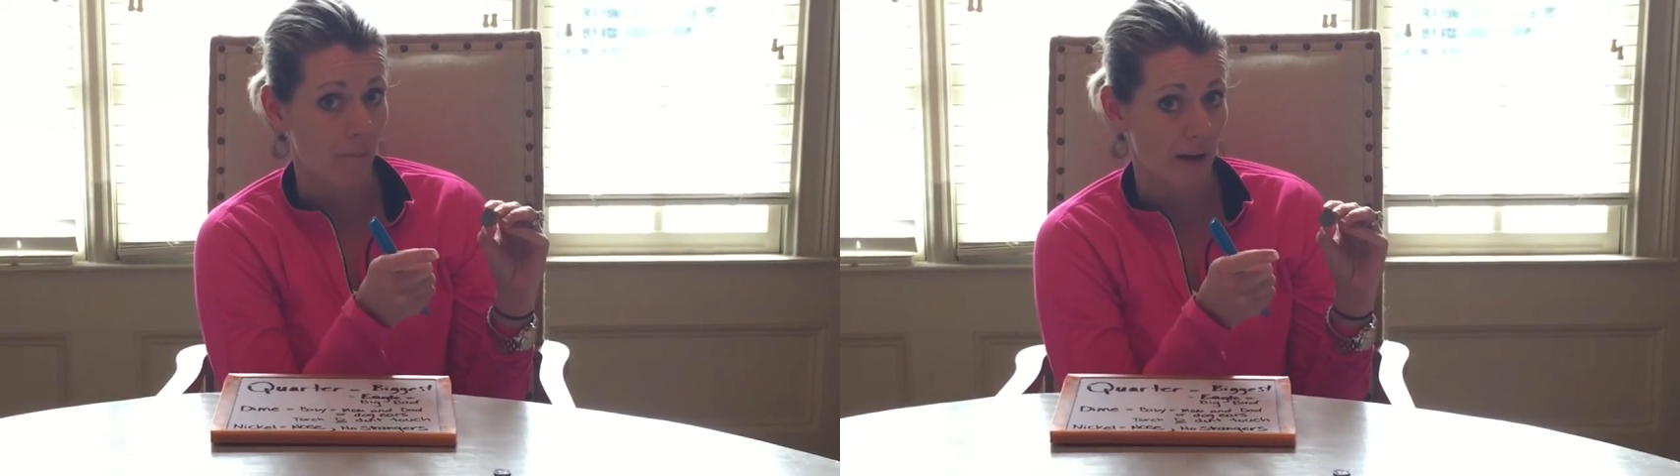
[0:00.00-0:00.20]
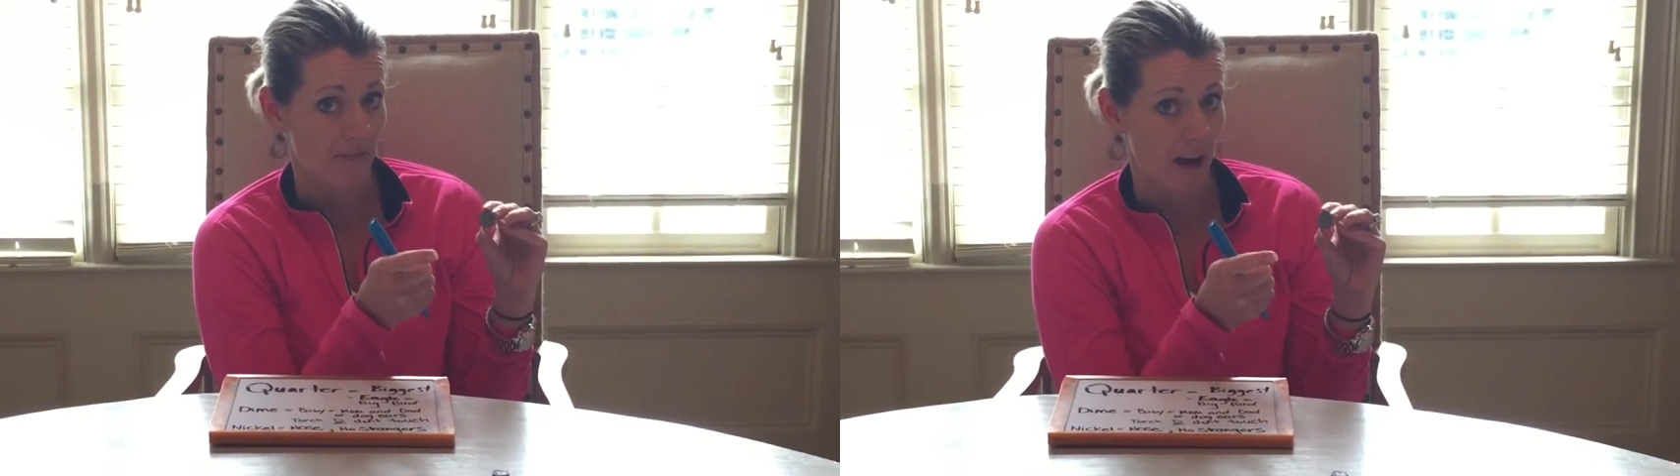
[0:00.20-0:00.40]

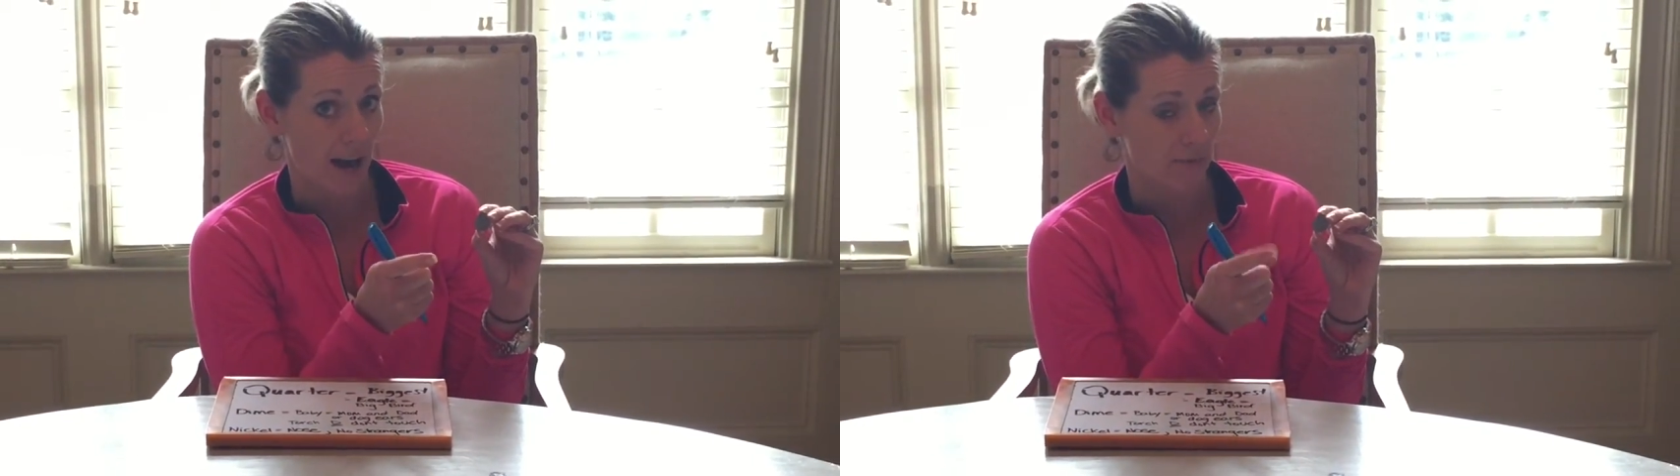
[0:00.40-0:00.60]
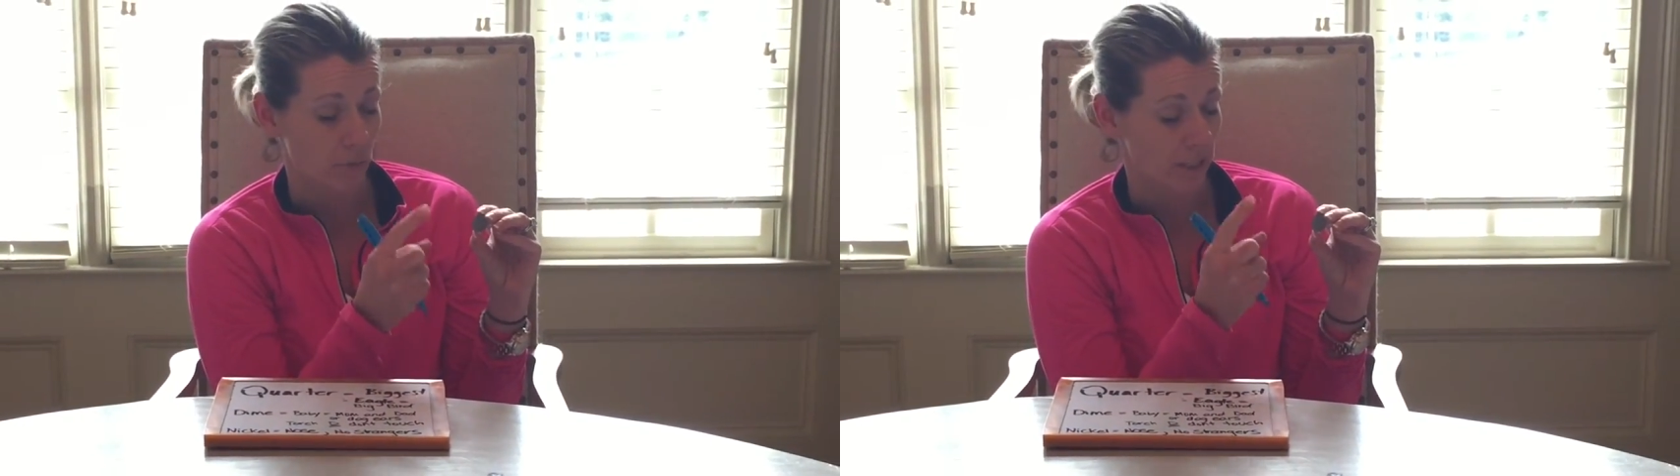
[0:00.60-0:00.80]
by
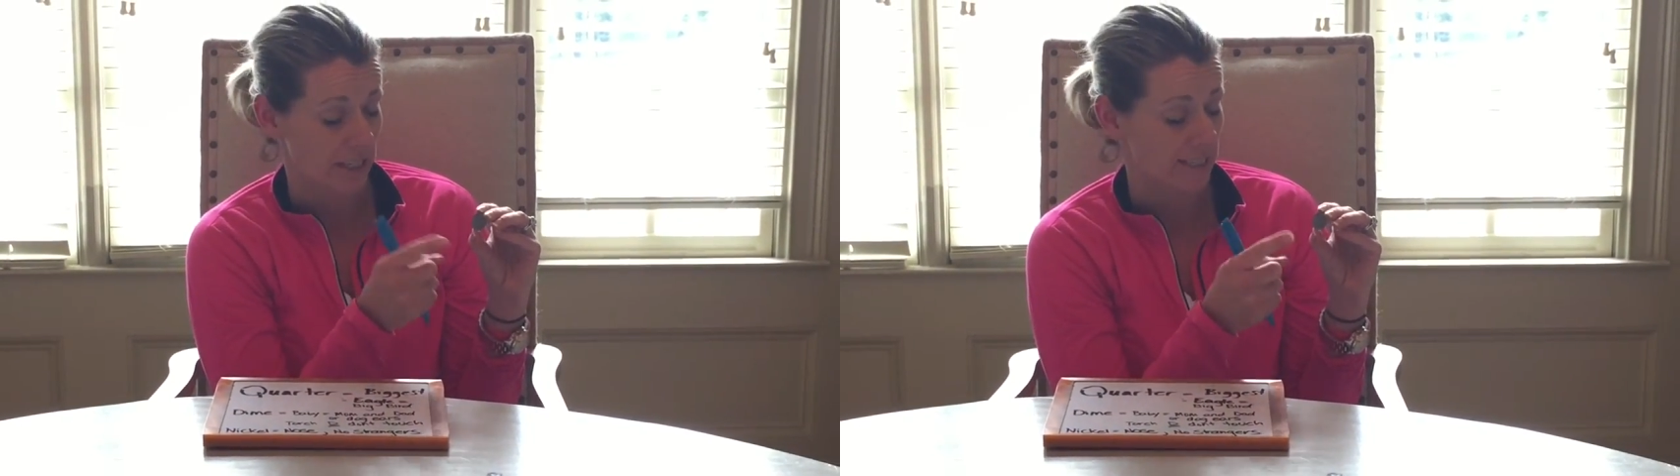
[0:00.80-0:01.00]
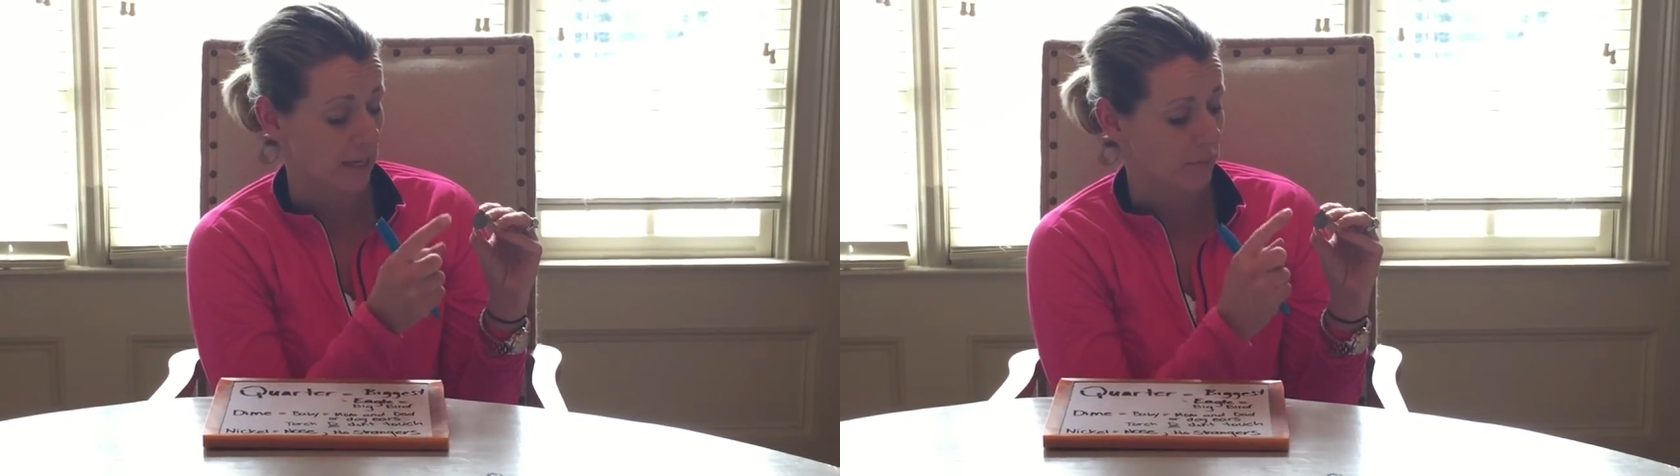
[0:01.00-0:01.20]
5s. We're going
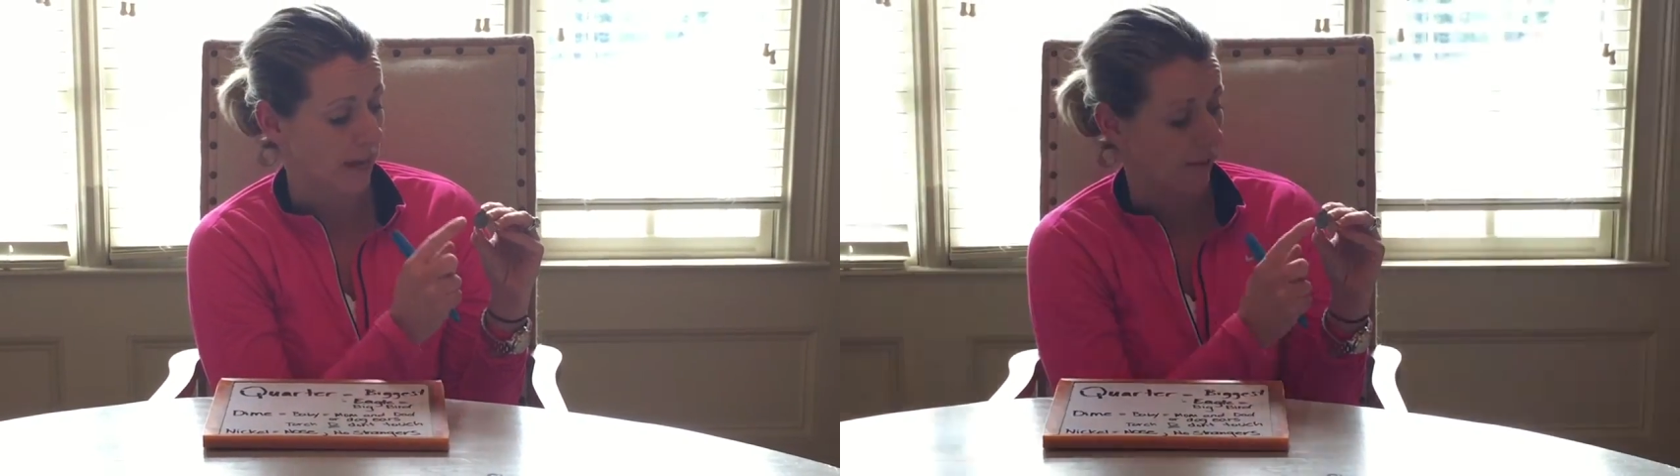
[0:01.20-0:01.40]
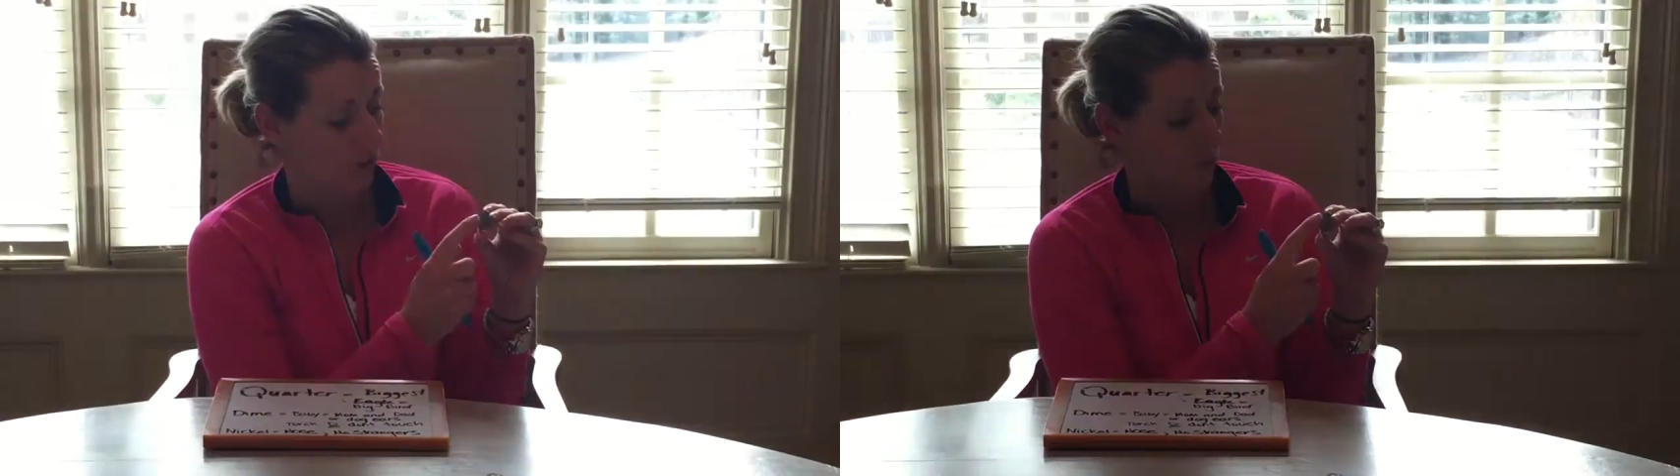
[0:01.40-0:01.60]
to skip count.